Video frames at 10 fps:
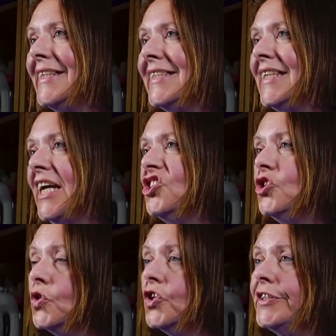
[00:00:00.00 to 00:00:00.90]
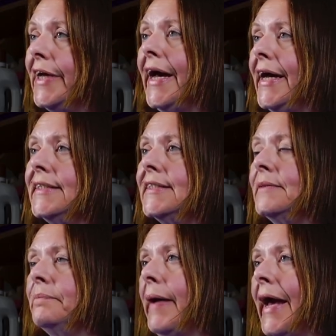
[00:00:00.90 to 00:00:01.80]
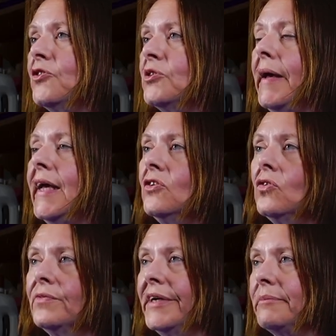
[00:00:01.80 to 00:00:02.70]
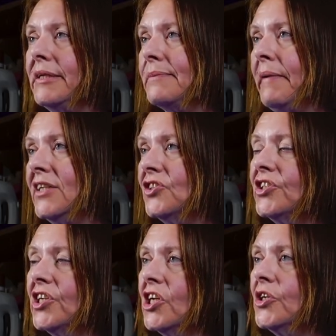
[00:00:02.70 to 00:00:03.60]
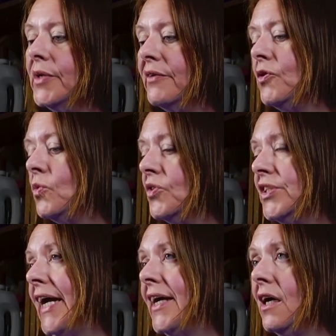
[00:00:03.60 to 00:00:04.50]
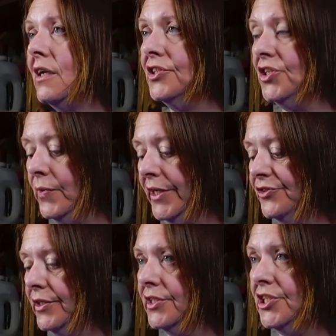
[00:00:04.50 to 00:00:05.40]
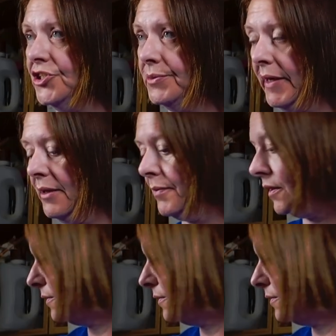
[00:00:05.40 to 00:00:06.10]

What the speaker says: this stage, you could add some powder paint or ready mixed paint to the glue if you want to add colour to your wet strength tissue paper.